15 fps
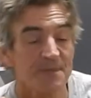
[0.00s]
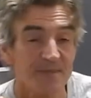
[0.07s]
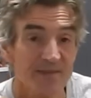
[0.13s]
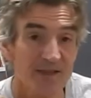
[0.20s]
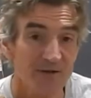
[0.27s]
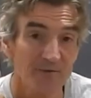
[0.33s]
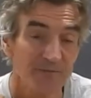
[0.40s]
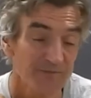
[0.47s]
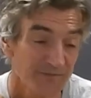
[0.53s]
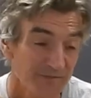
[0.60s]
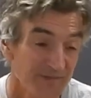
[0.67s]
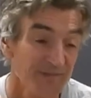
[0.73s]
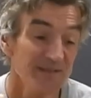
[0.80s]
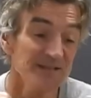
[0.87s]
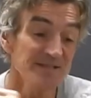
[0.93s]
Now,
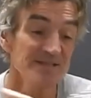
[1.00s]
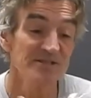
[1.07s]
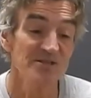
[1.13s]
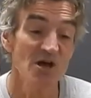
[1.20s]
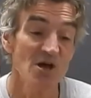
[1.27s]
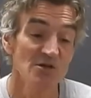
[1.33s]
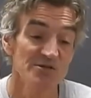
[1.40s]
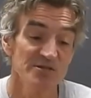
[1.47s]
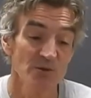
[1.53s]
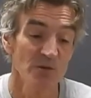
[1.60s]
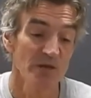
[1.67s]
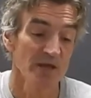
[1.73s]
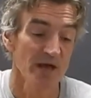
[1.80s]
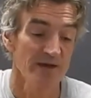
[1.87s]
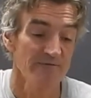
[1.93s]
this is also a
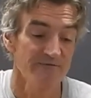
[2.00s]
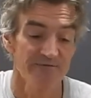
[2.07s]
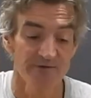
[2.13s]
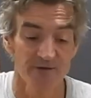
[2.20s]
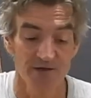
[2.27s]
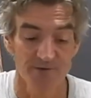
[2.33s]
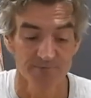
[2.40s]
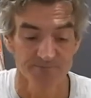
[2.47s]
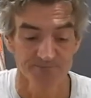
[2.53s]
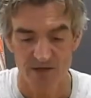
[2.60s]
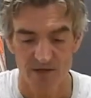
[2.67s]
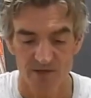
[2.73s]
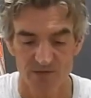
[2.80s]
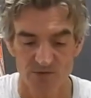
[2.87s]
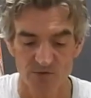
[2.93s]
lot of fun,
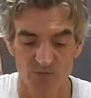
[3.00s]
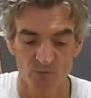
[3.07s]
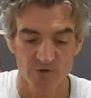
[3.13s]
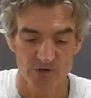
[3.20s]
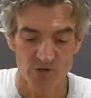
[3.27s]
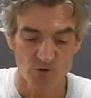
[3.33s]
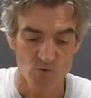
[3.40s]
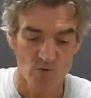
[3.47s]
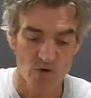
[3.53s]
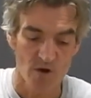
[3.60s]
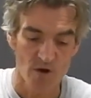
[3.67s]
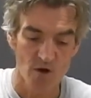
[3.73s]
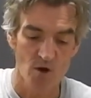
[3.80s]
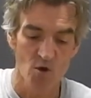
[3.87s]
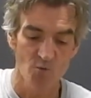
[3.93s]
because when you
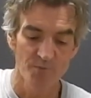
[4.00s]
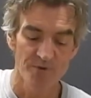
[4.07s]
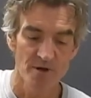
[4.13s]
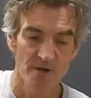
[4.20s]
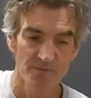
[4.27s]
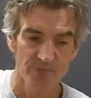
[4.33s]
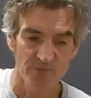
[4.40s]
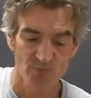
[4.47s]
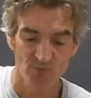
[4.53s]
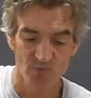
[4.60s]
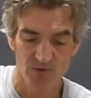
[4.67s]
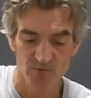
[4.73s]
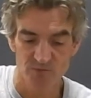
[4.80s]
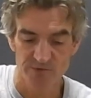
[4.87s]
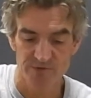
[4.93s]
open up the
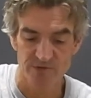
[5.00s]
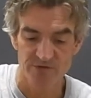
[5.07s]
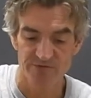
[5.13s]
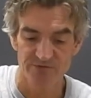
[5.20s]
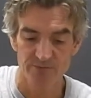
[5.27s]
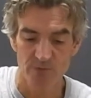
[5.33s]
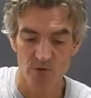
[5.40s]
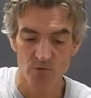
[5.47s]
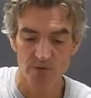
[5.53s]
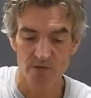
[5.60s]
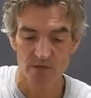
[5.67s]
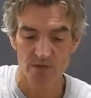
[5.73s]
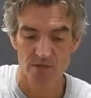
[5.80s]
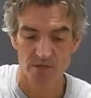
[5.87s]
one with the smoke,